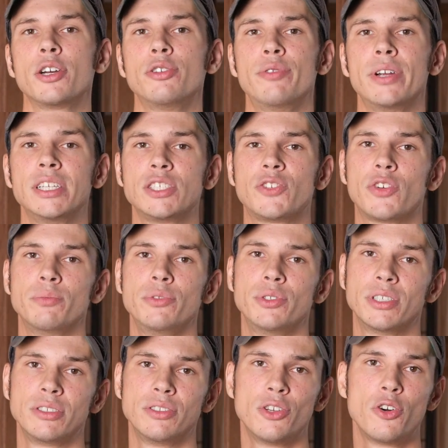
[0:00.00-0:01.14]
could range from
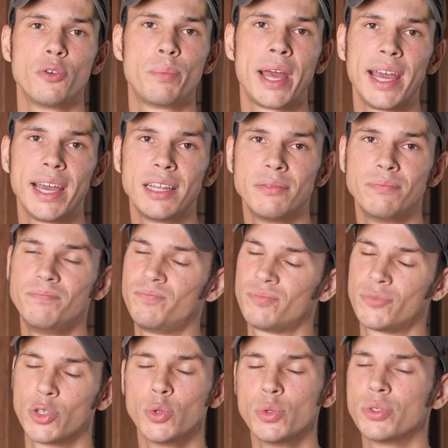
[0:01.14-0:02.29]
using no paid
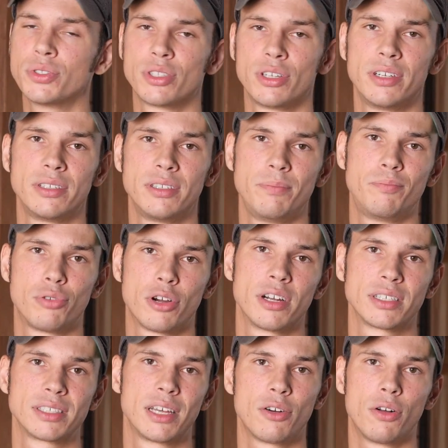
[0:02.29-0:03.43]
tools or
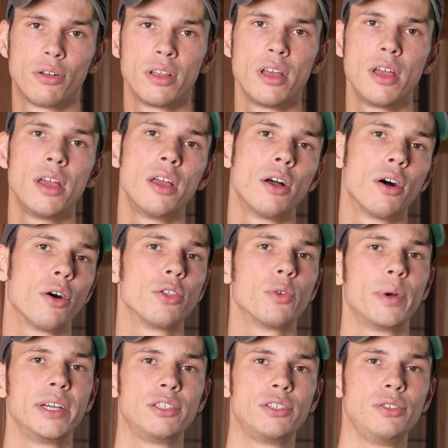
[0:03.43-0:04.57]
products at all the
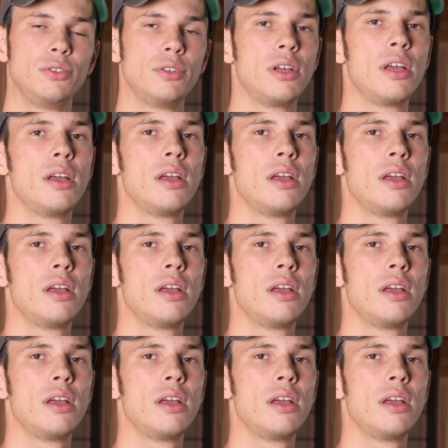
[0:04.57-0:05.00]
way to